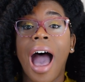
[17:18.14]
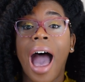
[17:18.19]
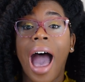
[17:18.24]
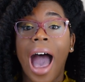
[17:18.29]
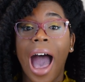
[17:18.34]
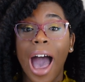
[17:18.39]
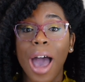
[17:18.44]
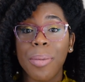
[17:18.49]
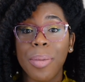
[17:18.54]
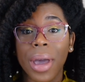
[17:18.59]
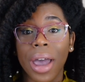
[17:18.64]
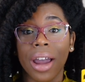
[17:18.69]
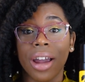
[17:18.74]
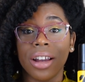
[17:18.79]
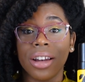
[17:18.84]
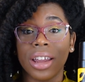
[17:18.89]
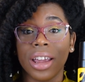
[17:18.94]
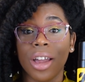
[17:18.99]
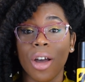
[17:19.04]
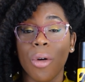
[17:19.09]
I
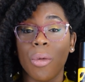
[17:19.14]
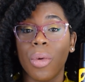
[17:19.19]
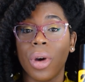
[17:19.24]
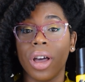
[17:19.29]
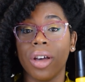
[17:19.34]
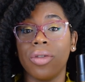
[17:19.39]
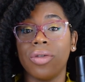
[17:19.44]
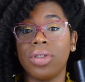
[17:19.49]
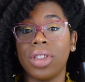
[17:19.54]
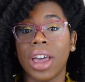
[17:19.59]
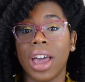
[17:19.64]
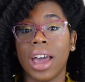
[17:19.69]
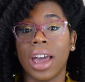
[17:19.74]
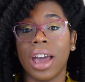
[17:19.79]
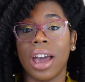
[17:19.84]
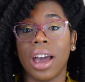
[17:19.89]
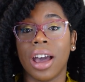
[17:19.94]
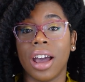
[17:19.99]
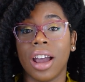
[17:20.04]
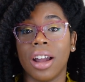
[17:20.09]
paired it with
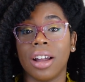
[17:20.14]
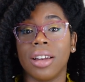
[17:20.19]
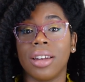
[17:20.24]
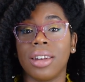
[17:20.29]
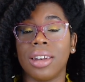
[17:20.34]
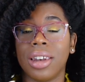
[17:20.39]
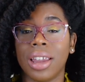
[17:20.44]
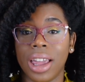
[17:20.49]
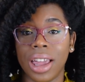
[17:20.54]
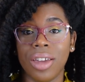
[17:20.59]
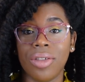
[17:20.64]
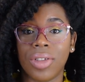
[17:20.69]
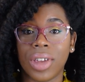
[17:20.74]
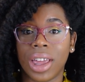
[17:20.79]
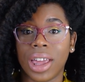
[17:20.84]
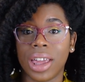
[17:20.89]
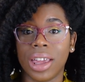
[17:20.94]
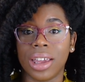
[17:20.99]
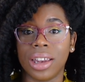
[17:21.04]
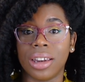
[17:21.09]
their
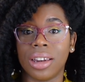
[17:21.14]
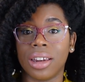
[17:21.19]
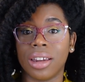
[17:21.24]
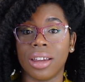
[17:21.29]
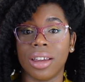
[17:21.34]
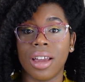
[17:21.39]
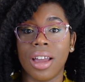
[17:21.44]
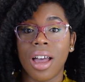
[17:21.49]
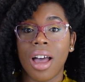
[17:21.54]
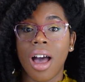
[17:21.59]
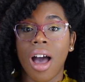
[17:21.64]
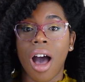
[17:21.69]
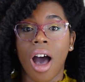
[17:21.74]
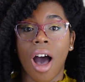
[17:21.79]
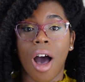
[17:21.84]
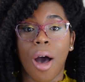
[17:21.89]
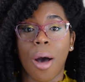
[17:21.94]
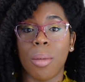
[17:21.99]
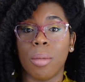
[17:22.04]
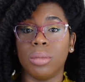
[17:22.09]
leave-in,
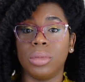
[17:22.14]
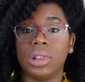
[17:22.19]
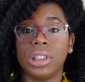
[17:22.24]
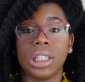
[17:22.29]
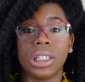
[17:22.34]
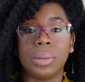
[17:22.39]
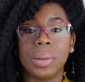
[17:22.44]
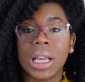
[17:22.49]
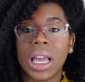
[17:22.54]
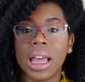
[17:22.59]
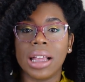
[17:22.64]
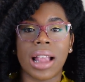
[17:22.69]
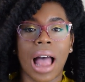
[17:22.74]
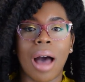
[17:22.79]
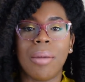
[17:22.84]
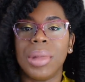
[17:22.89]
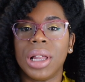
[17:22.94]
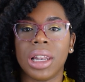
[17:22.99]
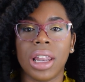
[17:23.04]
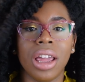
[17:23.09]
um, just because
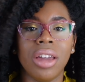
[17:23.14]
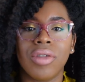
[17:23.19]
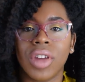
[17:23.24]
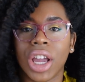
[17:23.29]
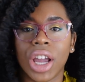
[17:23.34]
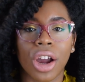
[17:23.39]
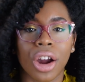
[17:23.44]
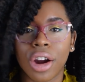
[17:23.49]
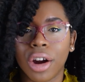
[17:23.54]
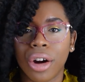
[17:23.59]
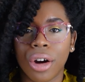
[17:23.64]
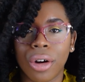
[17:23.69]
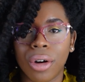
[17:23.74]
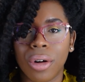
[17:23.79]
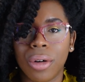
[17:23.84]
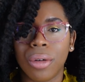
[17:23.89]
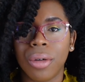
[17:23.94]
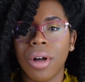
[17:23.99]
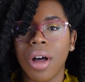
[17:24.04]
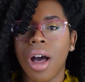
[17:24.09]
I'm a leave-in
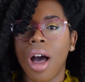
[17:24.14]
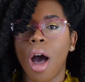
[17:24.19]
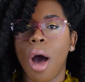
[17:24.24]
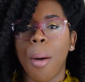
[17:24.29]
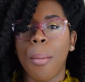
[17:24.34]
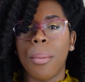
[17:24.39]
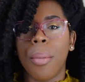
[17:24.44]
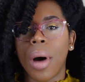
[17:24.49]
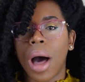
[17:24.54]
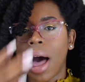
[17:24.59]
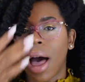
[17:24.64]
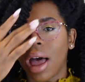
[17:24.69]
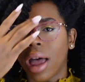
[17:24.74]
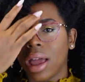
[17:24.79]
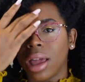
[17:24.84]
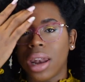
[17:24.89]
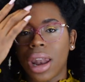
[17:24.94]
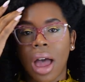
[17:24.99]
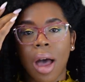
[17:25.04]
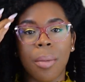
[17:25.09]
girl.
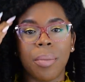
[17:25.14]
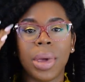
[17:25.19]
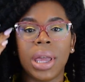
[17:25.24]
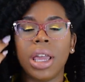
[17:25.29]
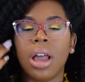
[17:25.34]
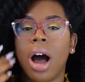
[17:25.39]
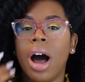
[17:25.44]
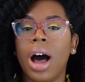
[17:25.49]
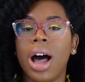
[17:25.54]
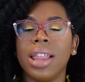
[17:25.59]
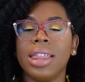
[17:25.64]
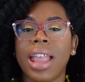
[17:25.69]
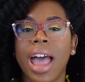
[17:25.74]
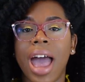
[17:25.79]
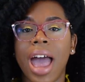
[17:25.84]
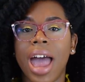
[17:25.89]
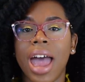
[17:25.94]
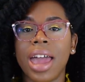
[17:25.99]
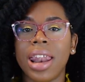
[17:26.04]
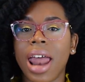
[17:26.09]
But beyond
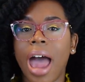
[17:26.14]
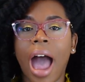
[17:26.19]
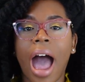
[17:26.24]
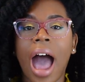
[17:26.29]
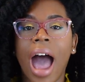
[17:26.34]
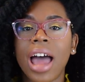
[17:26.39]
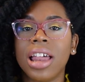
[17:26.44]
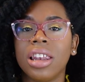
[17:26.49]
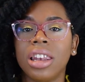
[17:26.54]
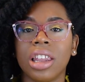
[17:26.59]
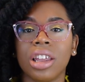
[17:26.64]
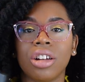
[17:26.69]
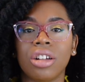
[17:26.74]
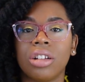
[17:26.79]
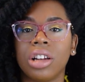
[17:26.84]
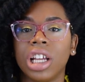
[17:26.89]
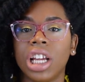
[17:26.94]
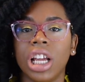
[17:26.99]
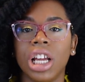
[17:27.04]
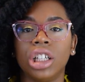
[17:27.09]
that, I
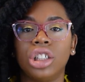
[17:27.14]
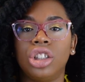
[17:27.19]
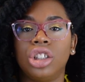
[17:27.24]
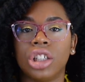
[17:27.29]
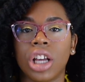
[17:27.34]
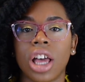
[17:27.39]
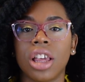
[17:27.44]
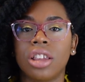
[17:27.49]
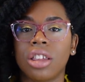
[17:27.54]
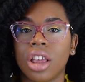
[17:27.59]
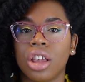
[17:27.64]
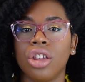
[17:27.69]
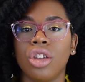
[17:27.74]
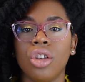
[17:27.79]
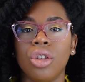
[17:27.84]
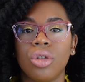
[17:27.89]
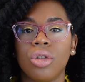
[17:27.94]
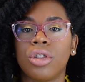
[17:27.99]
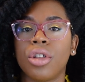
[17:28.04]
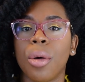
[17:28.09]
literally just
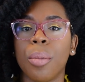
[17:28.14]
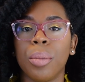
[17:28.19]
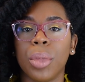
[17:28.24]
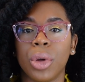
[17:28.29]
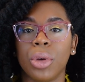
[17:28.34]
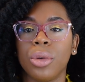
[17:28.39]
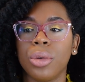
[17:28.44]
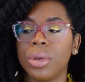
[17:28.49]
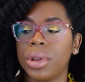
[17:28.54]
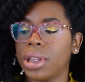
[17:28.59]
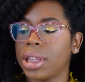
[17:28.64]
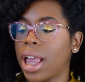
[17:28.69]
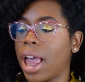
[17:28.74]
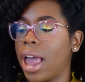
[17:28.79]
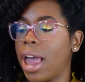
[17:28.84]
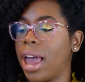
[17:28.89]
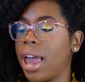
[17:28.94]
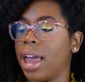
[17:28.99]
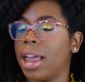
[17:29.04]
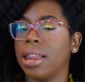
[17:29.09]
used the mousse,
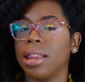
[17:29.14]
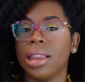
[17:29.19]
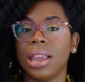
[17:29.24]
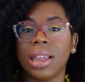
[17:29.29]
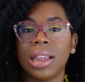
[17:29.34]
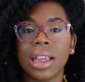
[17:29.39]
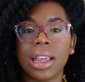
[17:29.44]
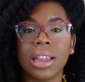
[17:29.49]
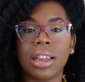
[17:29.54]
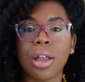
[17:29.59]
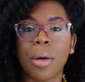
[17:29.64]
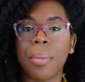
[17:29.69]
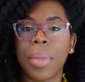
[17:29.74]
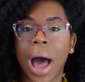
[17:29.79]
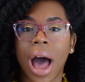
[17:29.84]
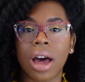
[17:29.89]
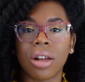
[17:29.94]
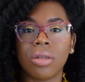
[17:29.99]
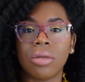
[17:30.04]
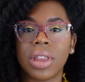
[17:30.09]
and this is the
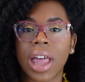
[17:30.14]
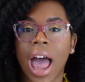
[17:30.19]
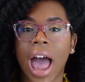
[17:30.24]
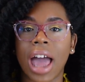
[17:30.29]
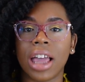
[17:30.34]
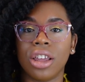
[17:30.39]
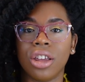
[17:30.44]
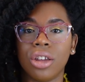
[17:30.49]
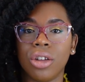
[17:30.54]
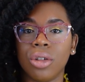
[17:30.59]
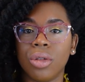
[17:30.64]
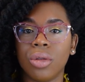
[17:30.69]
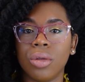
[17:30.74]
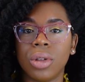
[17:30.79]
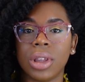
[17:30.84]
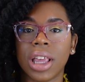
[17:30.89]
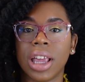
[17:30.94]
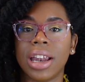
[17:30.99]
bottle that I use.